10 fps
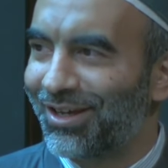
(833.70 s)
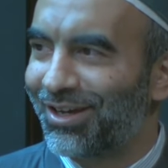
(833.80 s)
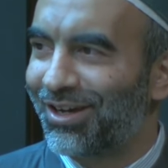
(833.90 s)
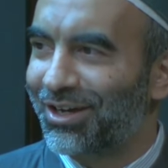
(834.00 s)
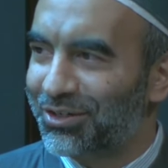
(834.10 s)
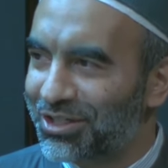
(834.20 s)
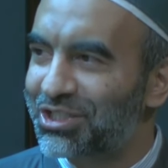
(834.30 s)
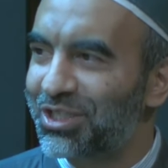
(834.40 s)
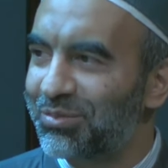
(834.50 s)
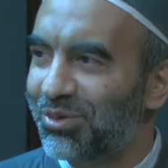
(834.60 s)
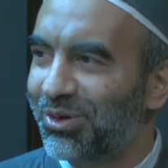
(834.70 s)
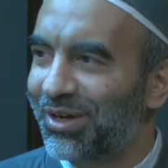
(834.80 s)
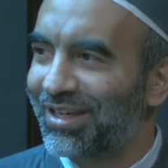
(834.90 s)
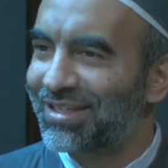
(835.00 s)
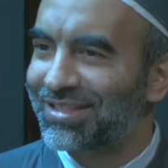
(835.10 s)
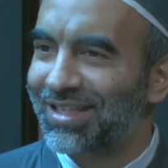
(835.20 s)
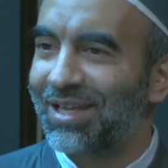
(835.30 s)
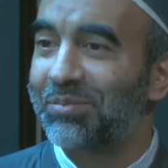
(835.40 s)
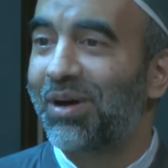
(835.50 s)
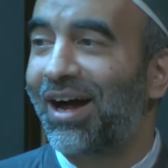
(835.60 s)
a Christian boy, is
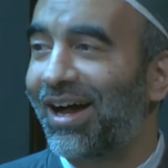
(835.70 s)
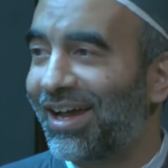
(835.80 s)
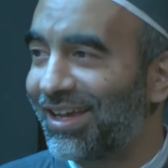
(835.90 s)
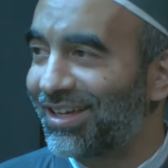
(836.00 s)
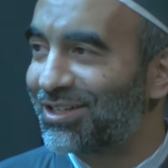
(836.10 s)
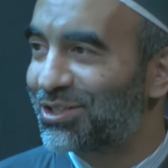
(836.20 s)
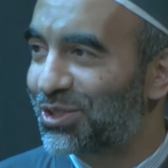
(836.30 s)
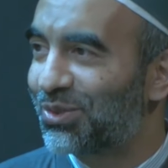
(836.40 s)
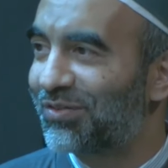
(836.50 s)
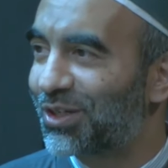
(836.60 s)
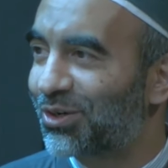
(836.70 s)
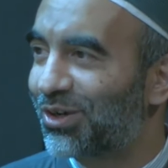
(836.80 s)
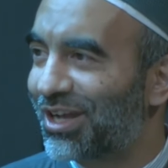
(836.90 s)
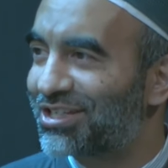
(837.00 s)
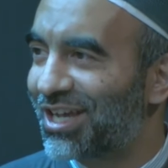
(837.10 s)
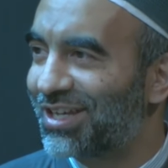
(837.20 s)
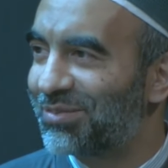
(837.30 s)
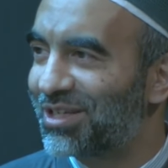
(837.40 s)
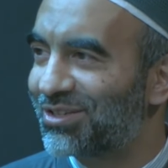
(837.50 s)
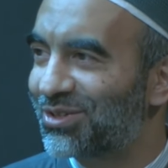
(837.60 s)
sent by two of the Quraysh
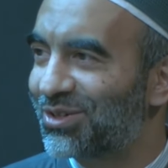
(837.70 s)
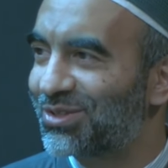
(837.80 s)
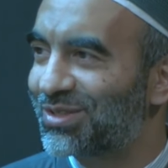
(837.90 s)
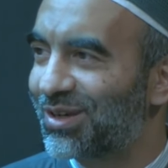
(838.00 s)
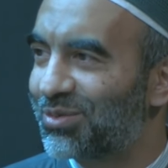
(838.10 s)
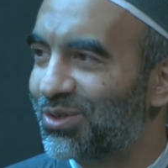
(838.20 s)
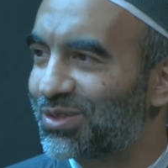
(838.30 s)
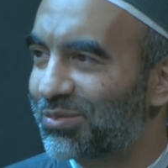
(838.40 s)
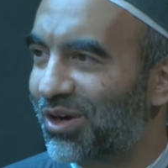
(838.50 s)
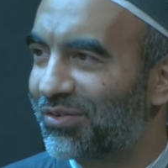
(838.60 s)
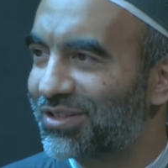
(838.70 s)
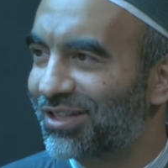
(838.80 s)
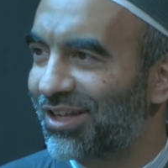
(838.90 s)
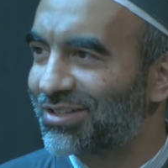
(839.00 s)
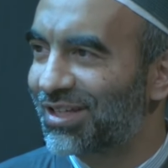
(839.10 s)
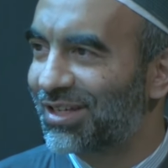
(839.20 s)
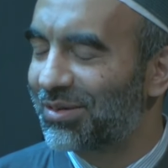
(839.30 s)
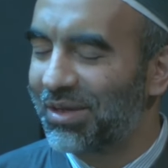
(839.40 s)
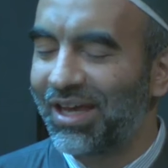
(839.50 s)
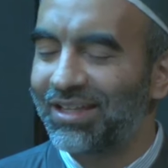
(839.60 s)
enemies who used to abuse the Prophet
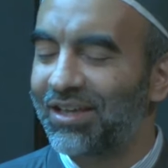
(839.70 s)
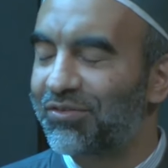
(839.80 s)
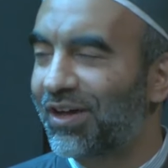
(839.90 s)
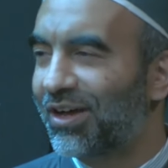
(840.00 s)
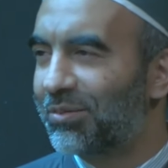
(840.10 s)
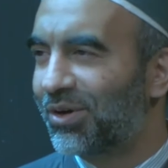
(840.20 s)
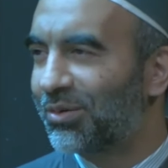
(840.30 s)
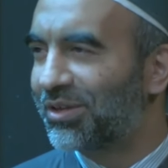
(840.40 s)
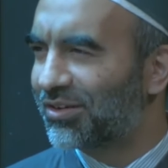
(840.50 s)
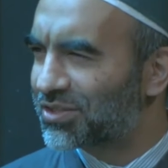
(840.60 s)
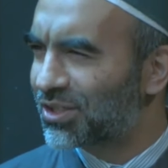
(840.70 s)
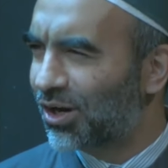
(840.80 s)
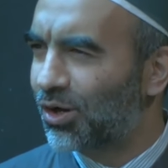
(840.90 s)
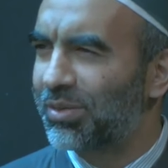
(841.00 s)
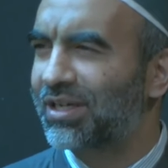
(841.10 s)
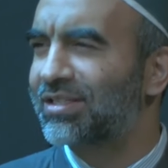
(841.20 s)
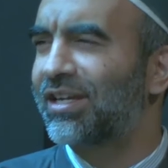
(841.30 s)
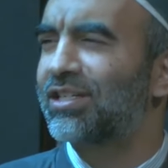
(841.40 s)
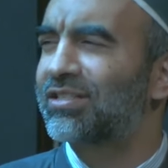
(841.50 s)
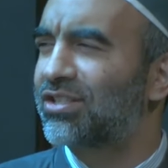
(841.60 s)
They felt a moment of sorrow because
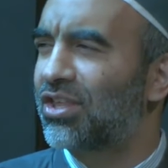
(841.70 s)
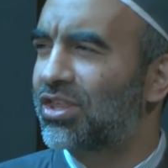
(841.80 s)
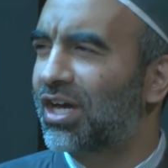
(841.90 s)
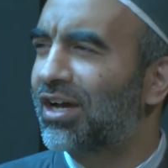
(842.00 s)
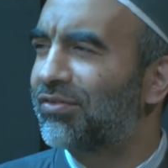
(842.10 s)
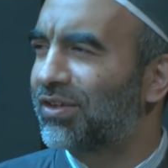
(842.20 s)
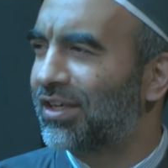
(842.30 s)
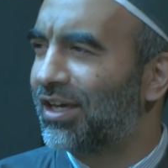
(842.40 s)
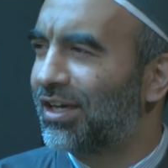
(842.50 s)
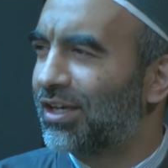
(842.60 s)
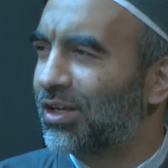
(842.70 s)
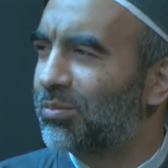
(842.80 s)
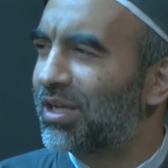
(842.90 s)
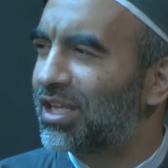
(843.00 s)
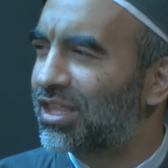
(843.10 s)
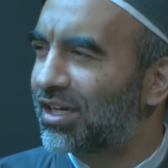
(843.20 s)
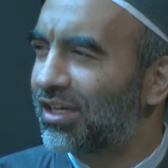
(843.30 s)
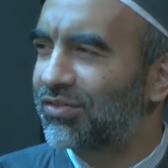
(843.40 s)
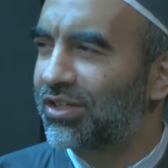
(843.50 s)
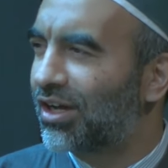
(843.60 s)
here's Thaqafi, you know, Bani
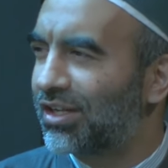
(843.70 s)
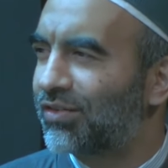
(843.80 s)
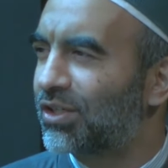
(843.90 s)
Thaqif, they're not even